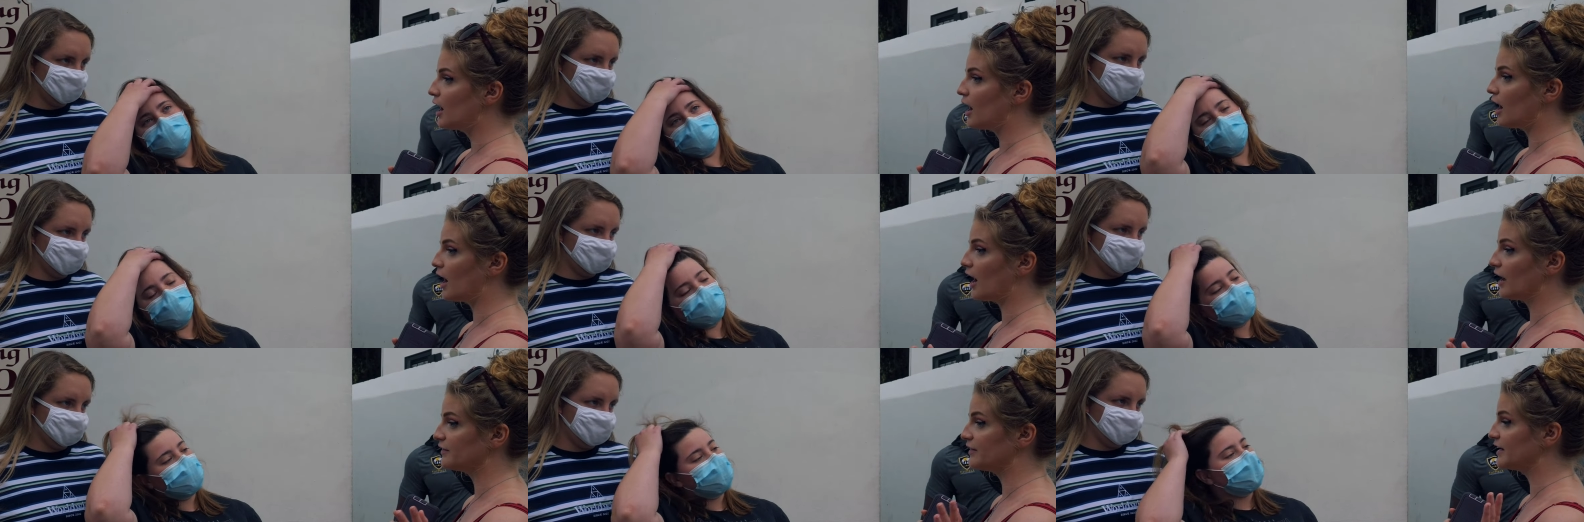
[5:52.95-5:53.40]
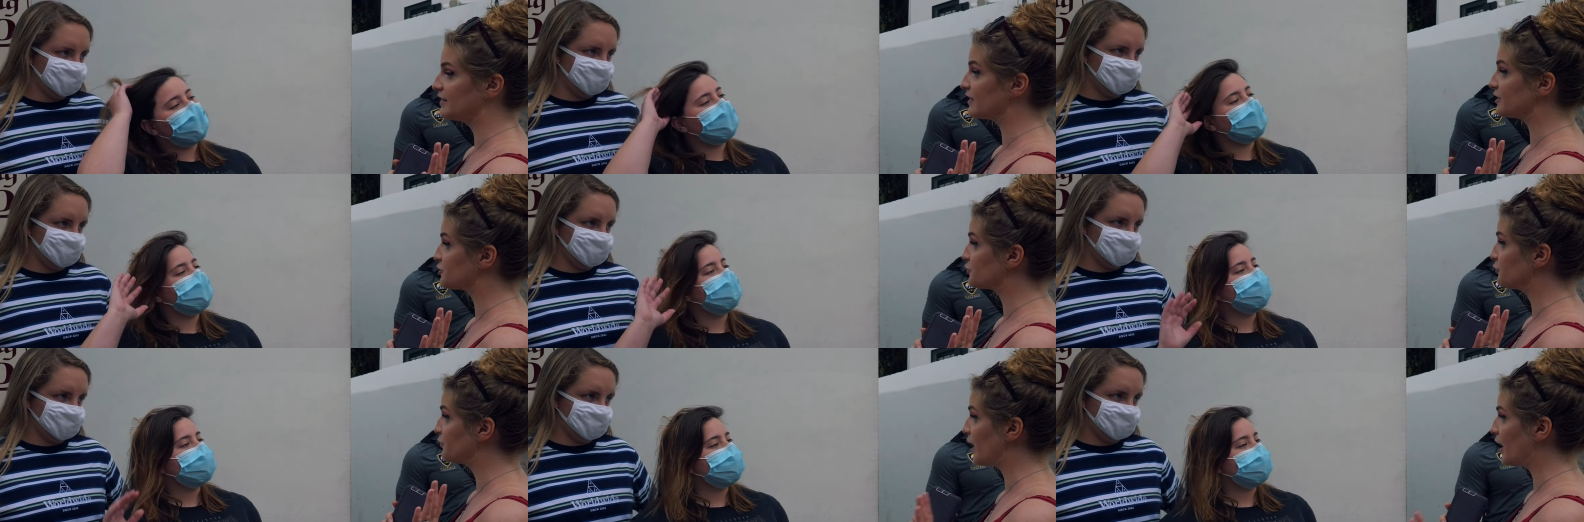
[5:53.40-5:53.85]
Speaker 1: Uh, I think
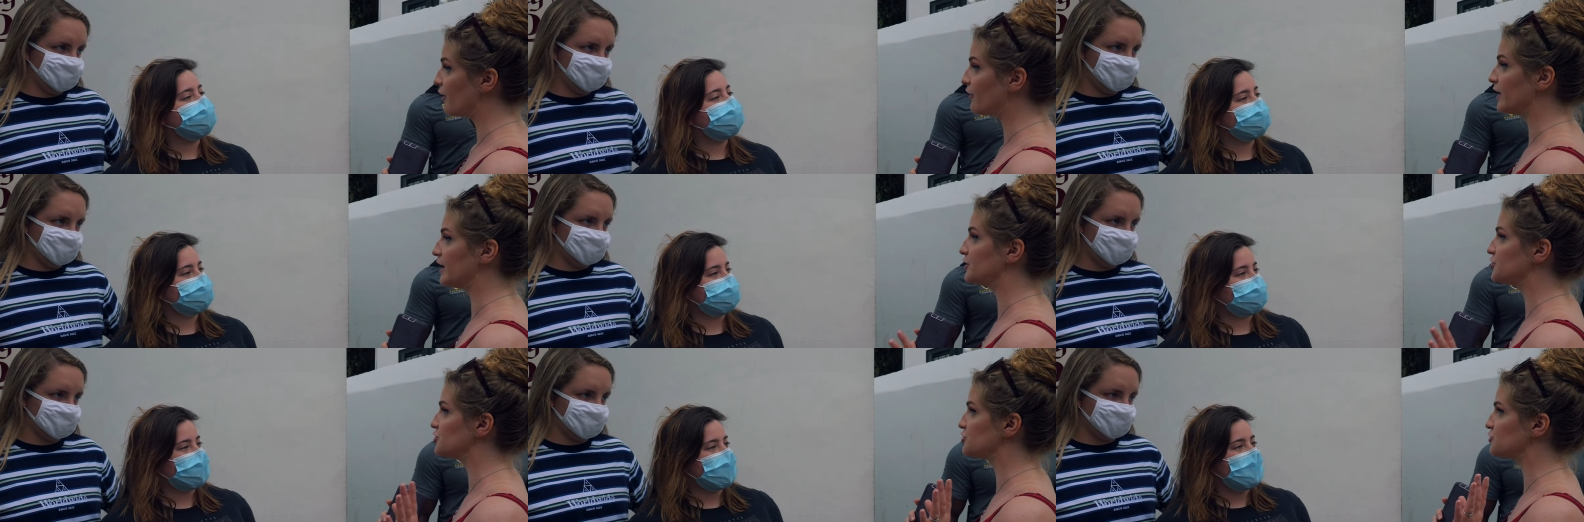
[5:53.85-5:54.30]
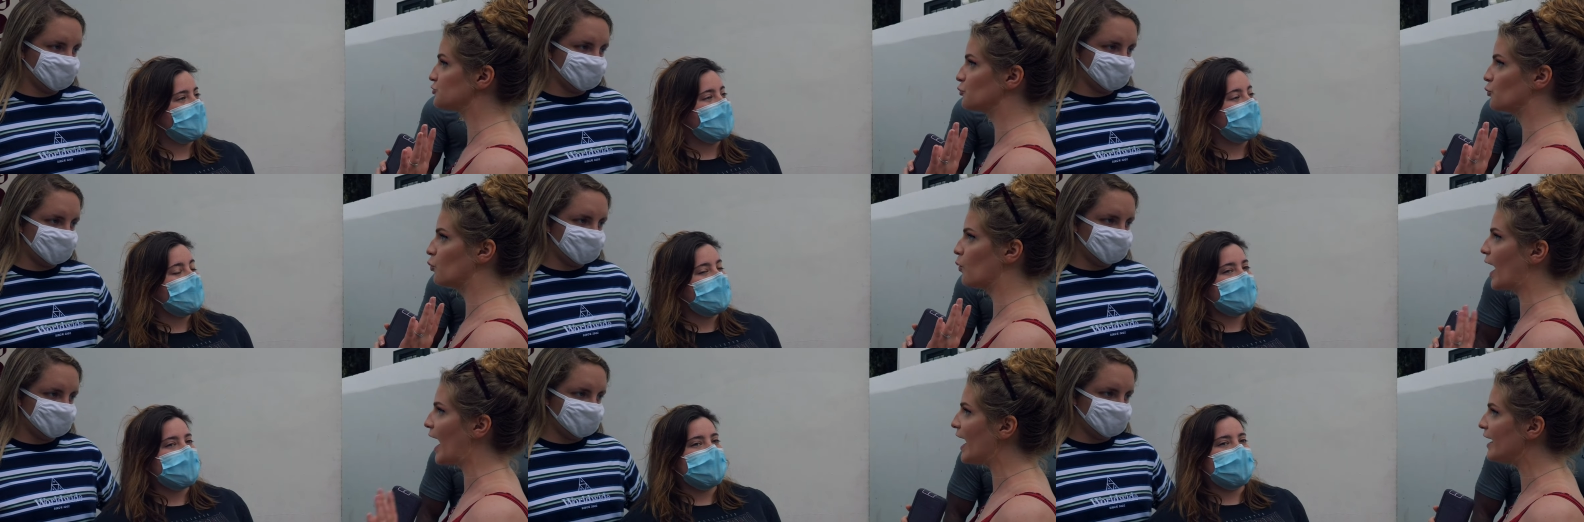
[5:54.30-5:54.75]
that's very just
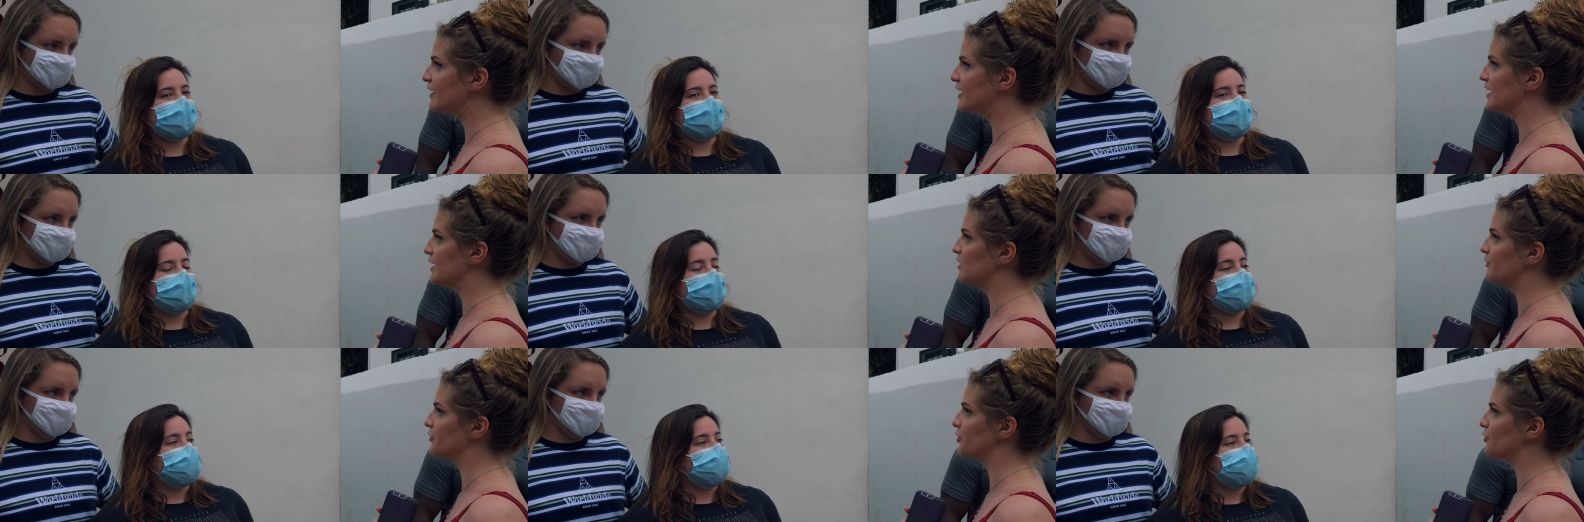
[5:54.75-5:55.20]
wacky of